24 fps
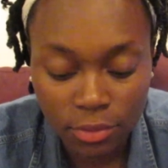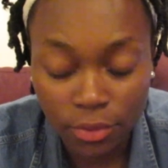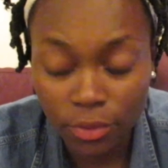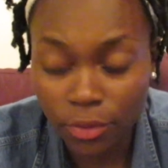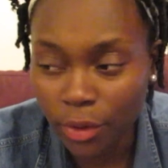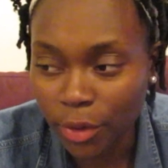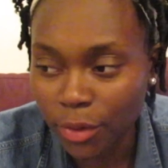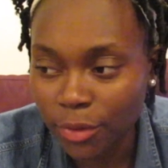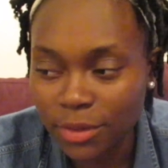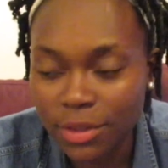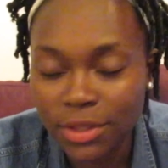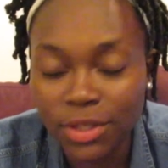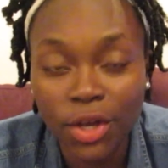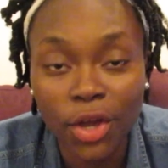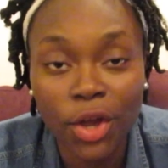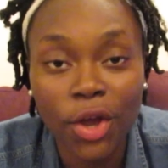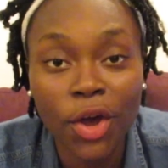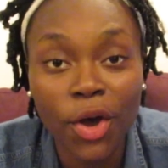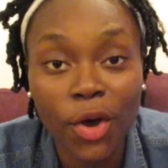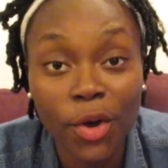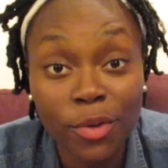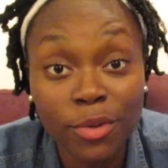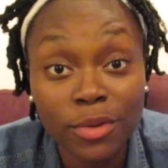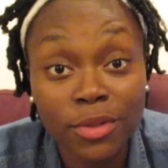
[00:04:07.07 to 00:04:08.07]

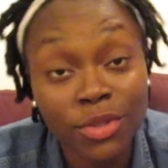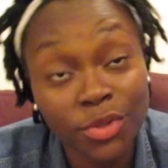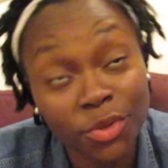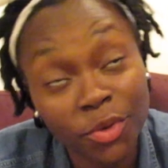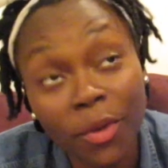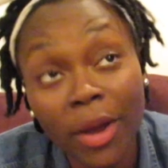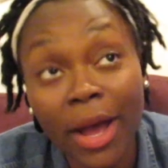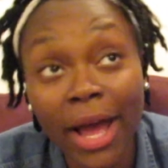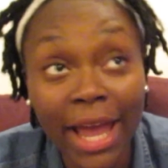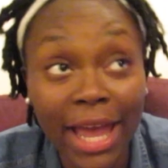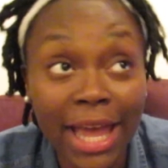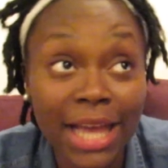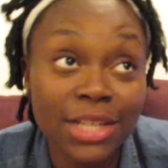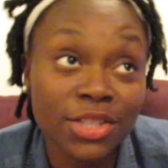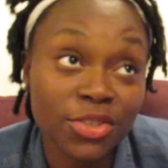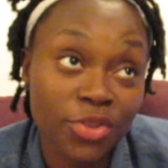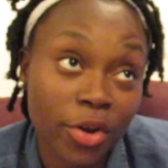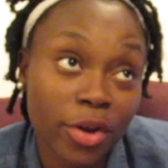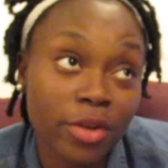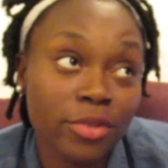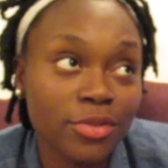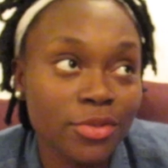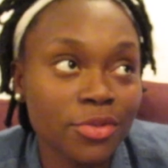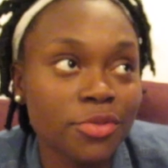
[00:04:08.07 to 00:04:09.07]
through. I guess
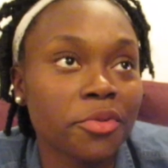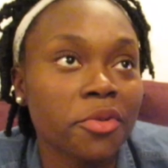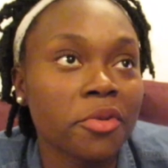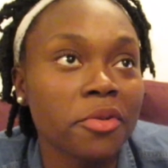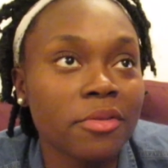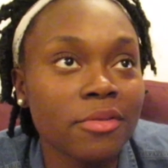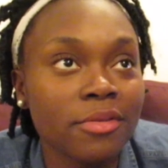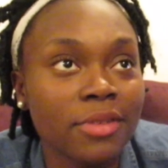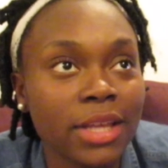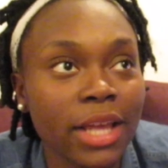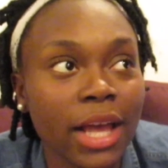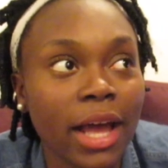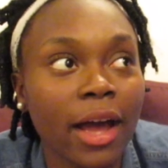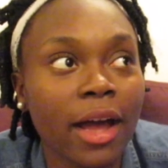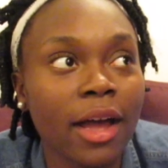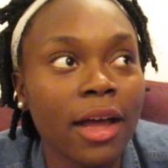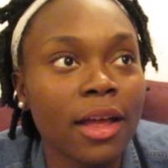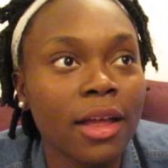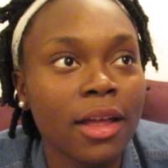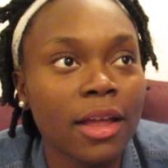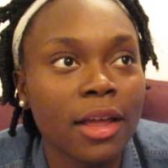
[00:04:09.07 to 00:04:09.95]
grows through. Yeah.